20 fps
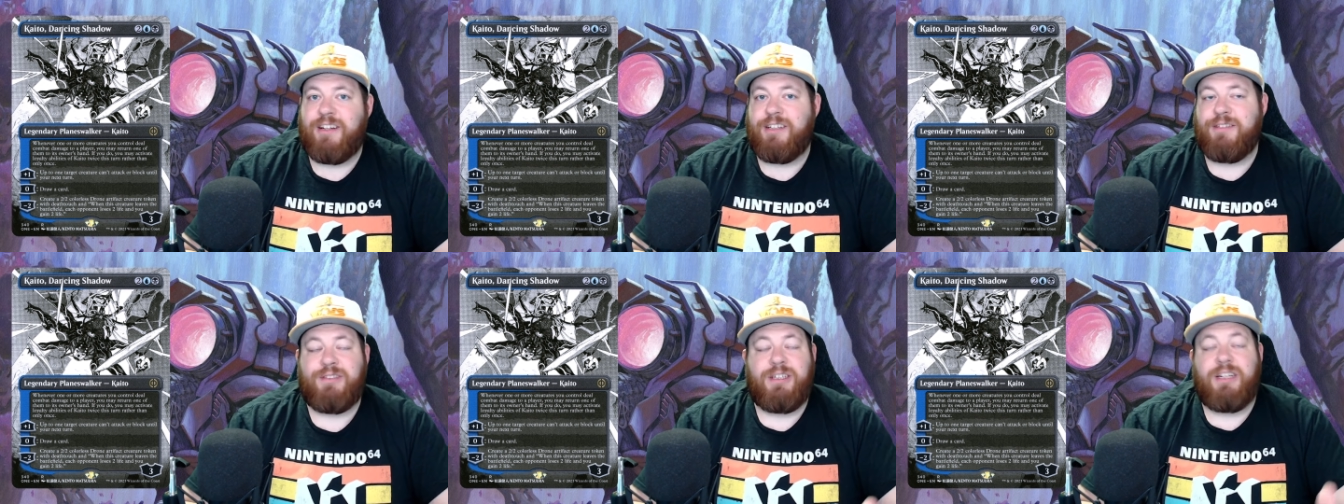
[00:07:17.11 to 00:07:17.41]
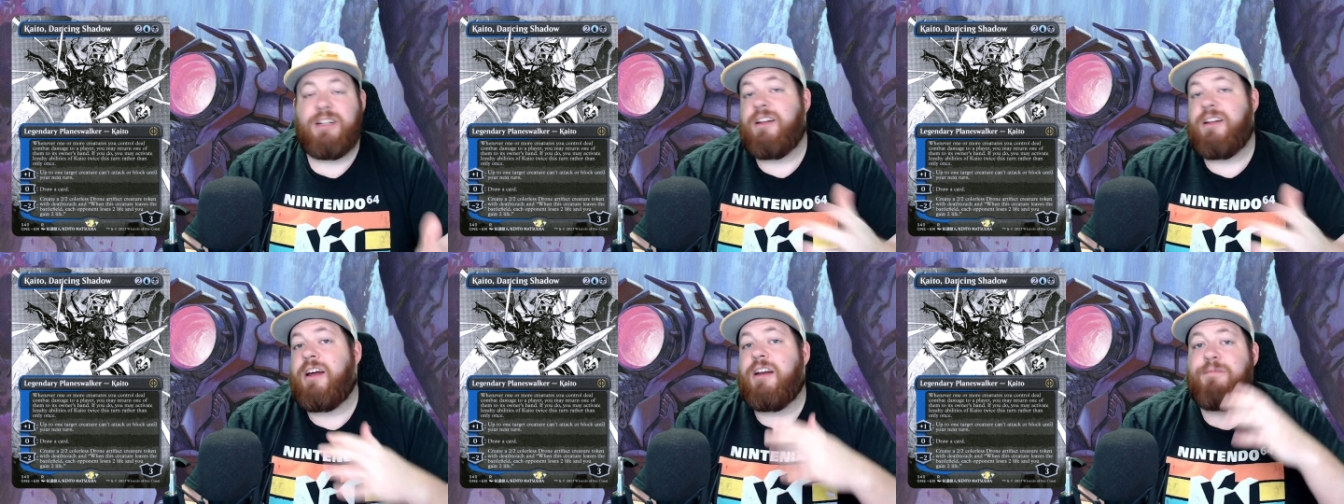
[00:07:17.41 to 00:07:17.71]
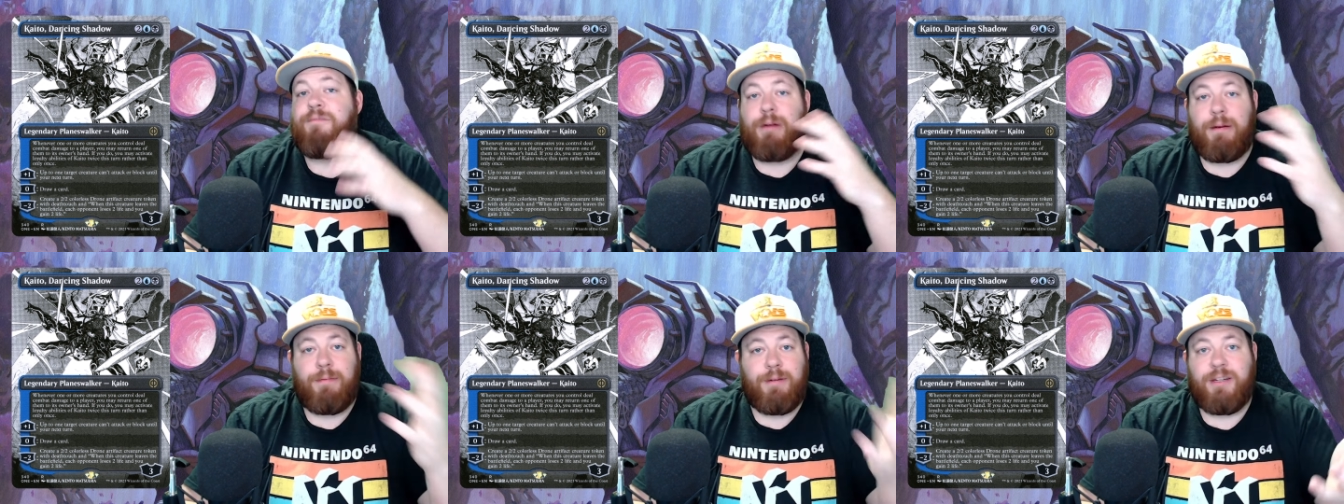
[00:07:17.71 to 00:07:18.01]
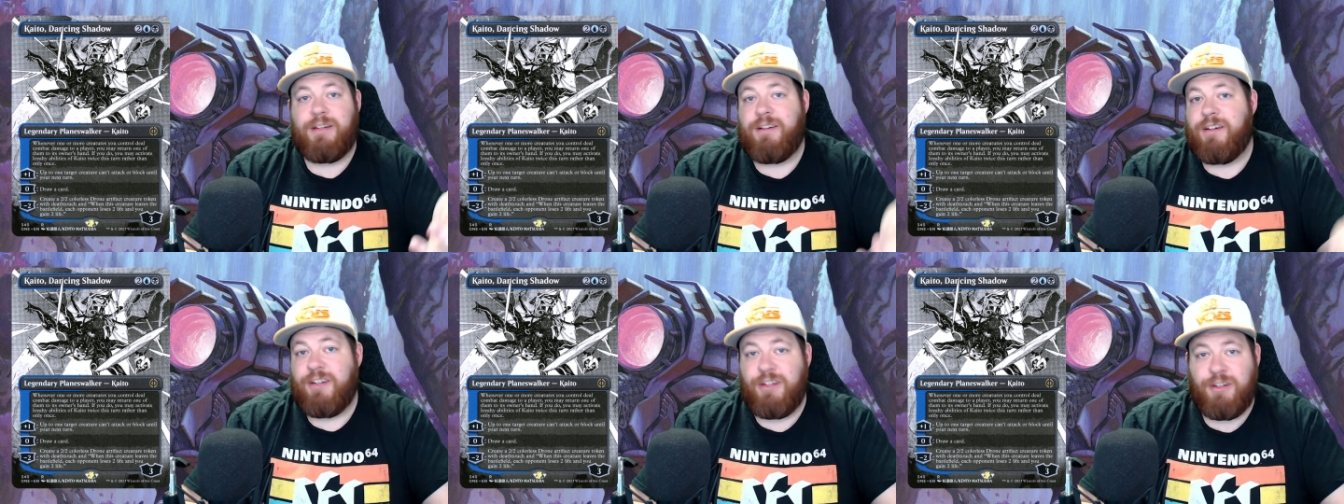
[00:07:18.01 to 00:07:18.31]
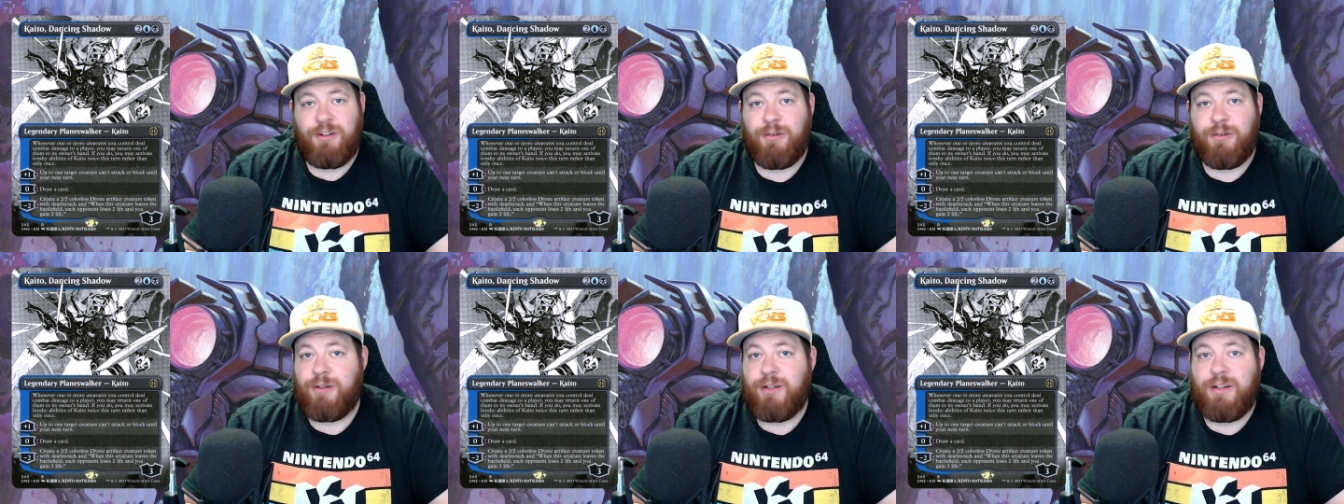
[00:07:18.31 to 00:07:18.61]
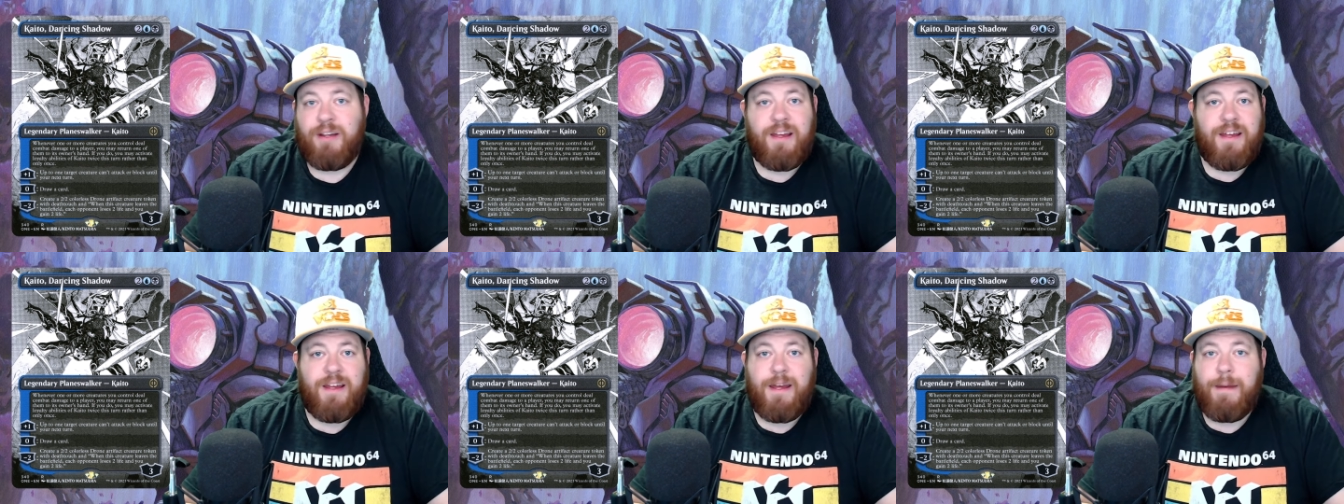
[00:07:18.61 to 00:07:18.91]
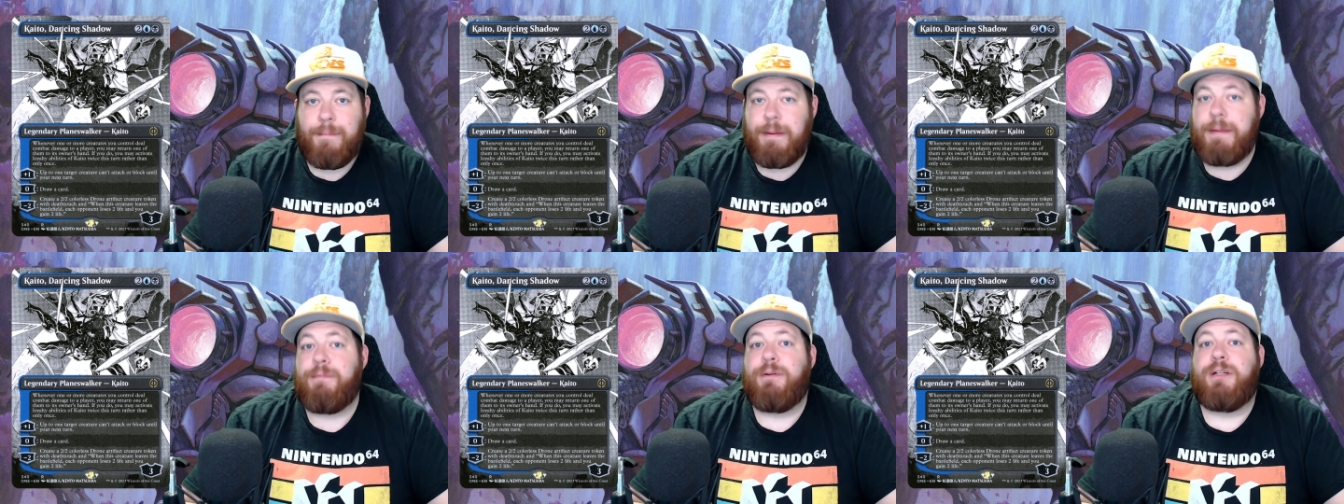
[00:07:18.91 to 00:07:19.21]
You've seen a lot of probably, you know,
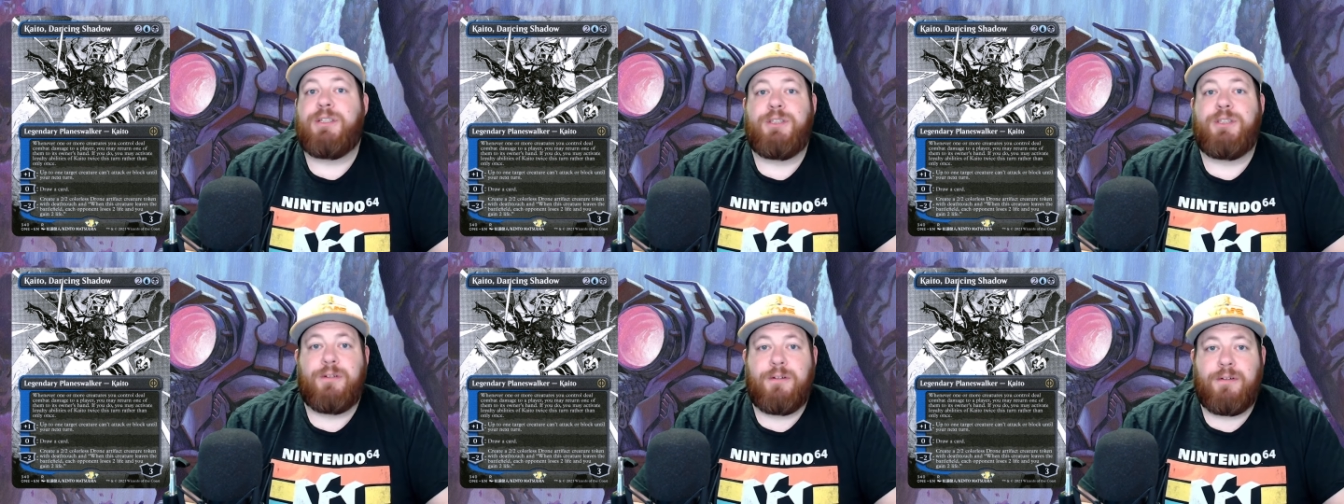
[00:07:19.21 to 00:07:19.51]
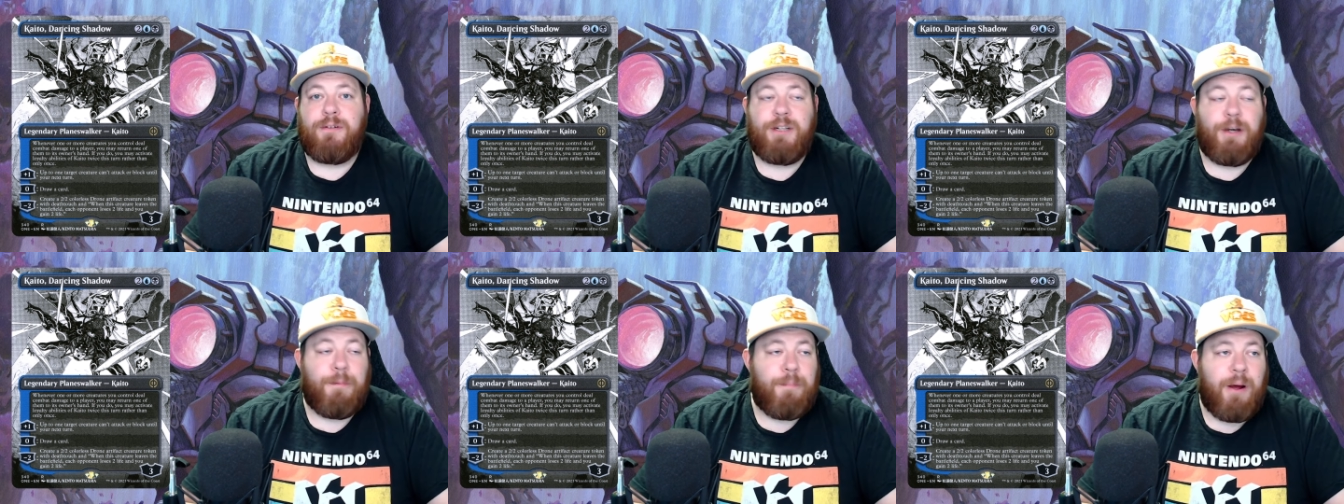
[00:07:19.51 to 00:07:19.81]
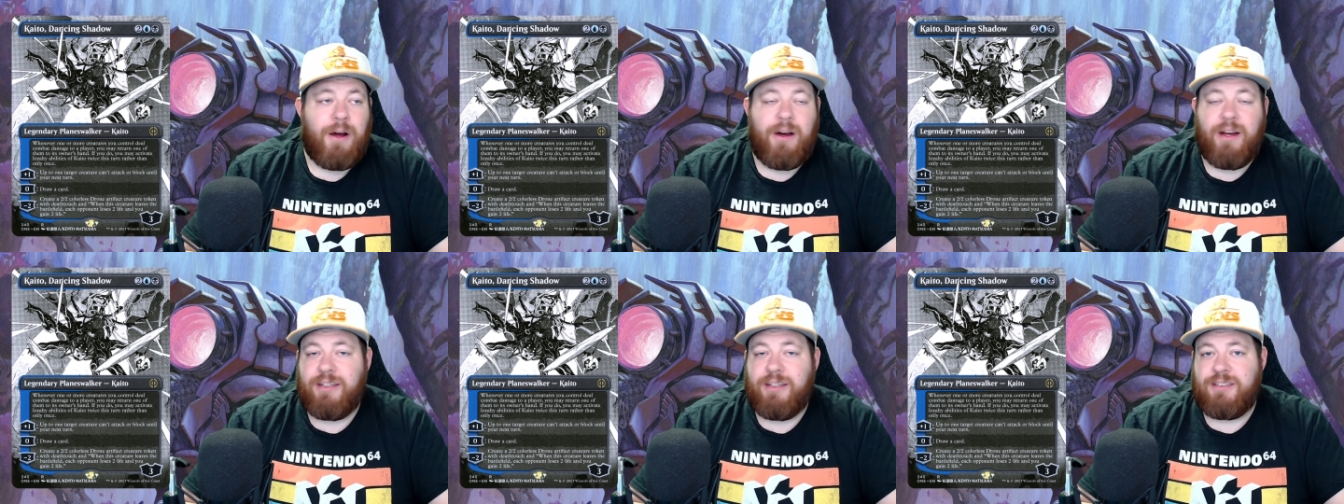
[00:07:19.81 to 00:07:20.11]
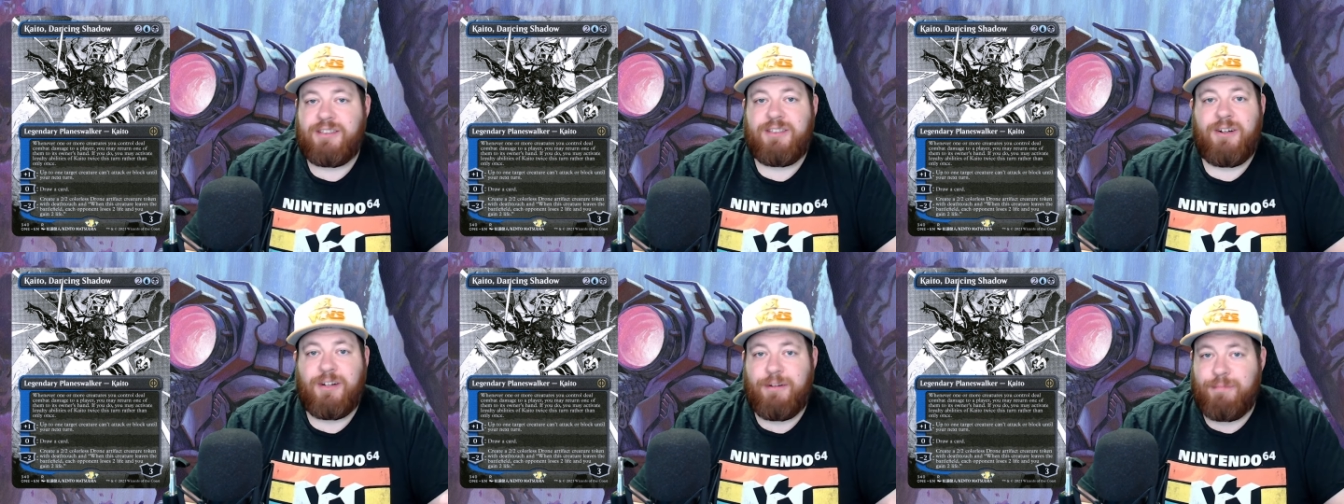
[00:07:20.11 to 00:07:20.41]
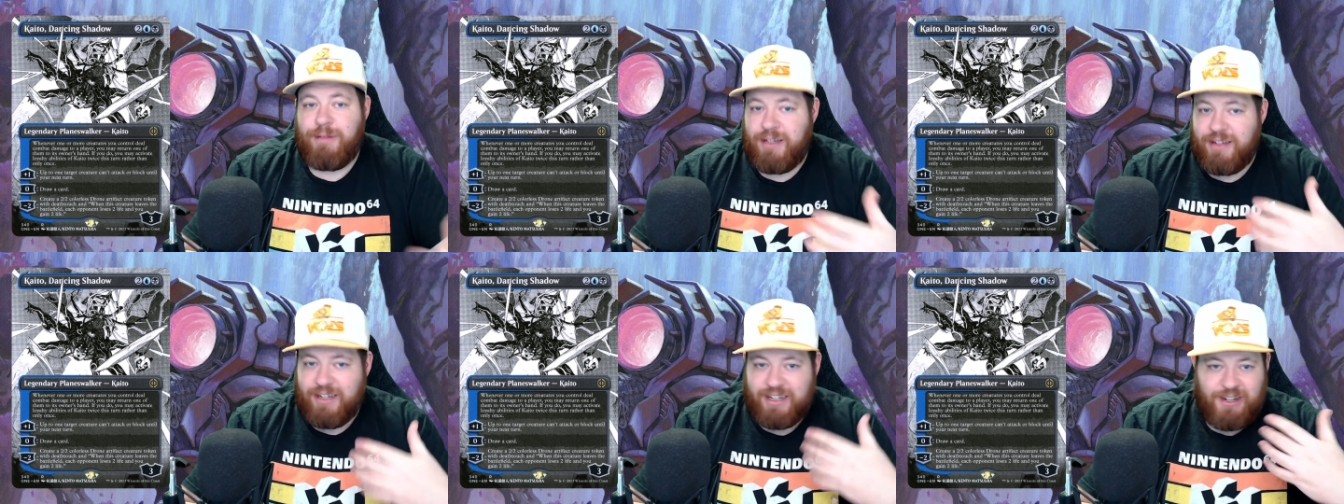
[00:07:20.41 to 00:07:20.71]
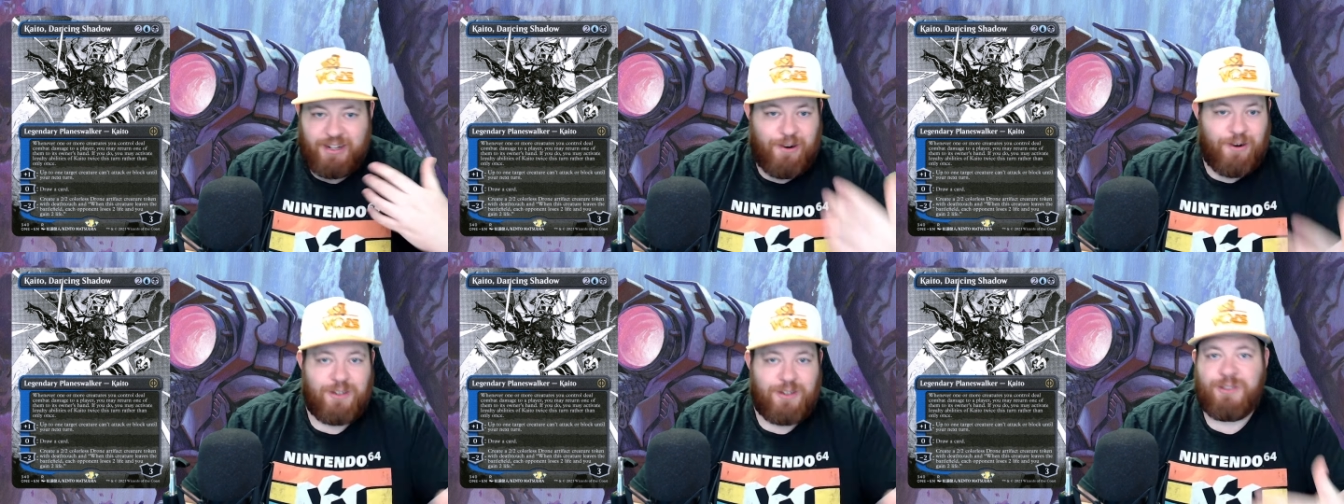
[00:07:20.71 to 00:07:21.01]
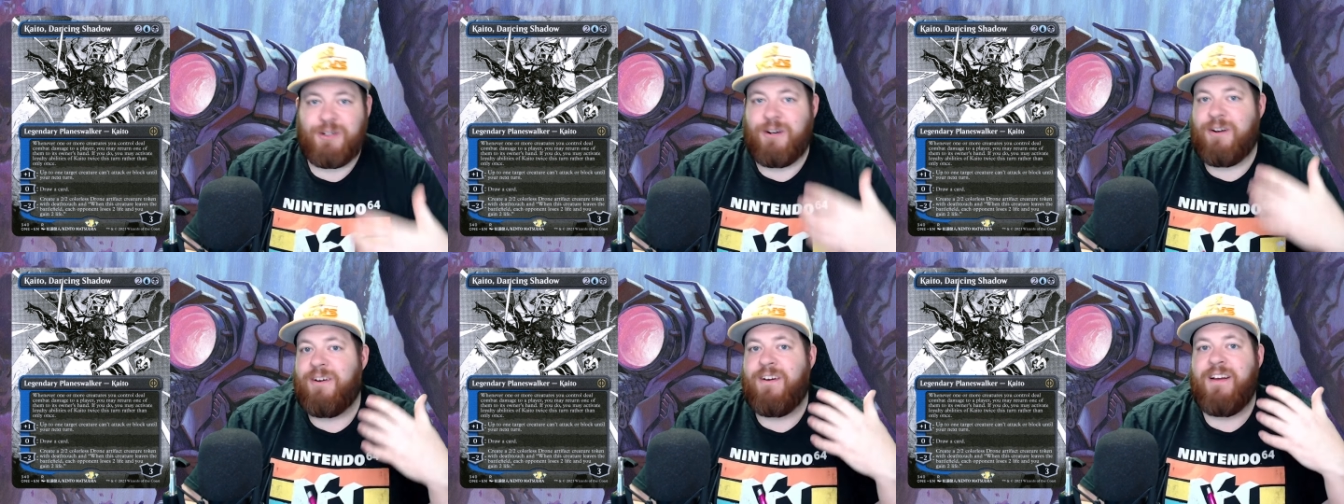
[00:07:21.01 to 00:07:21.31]
people at your pods talk about like card
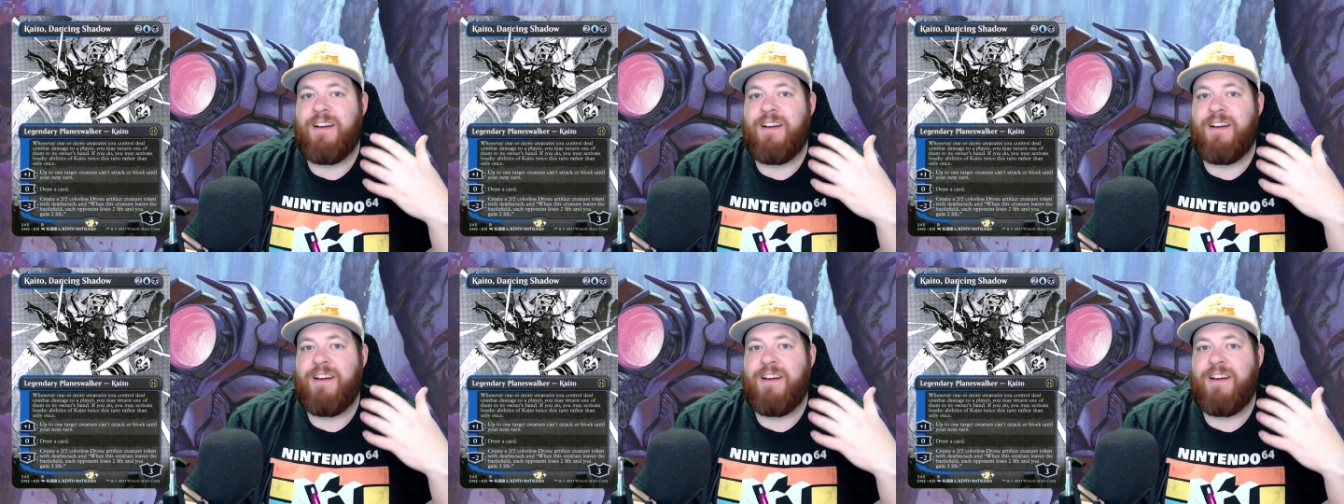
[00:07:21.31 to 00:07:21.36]
draw.